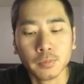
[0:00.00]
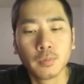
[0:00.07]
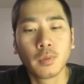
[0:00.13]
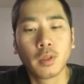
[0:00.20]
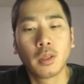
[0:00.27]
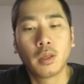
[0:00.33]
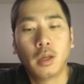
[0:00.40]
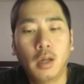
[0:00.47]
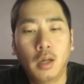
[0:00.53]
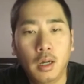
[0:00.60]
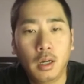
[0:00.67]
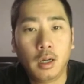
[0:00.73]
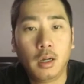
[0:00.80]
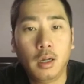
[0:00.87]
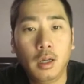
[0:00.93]
Uh,
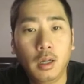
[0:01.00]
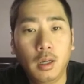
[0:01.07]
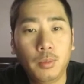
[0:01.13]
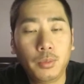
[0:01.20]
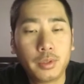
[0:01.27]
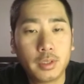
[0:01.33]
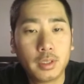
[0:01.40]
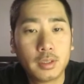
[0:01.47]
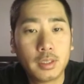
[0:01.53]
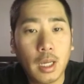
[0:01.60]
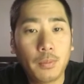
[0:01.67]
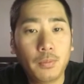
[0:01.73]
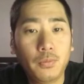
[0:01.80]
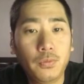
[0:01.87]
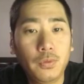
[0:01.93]
I'm one of the top
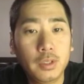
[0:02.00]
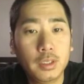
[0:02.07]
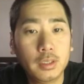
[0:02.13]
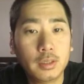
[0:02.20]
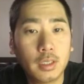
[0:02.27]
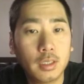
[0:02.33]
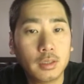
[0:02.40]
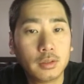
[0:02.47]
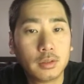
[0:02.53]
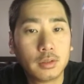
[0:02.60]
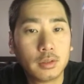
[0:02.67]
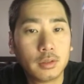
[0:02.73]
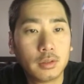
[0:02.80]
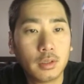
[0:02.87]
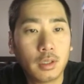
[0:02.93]
50 sellers
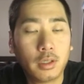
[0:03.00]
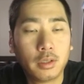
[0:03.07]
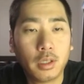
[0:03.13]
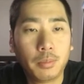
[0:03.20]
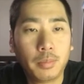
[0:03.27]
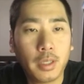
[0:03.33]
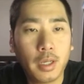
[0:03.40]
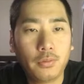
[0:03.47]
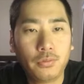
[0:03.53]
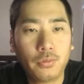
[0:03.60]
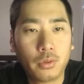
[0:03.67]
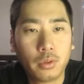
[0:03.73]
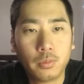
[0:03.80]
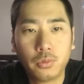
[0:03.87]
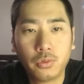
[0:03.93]
on their platform
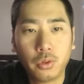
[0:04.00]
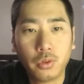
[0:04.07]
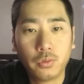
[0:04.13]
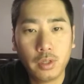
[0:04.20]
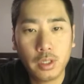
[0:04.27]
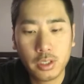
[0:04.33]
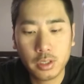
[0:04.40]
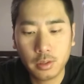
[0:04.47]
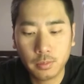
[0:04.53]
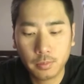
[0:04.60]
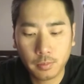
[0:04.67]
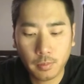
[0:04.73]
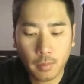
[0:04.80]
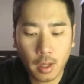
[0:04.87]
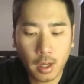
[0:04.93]
for the region,
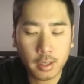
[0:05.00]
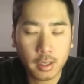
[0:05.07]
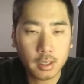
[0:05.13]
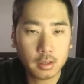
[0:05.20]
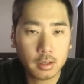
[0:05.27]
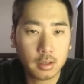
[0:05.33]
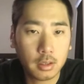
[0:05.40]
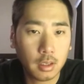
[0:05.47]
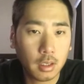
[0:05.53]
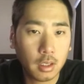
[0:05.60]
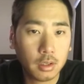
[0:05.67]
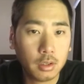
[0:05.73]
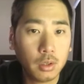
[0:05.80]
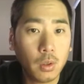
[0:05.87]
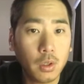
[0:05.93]
I guess the
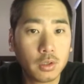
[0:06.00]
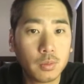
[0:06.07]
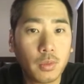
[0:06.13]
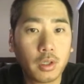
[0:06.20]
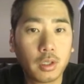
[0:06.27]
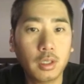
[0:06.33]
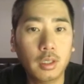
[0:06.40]
U.S. market.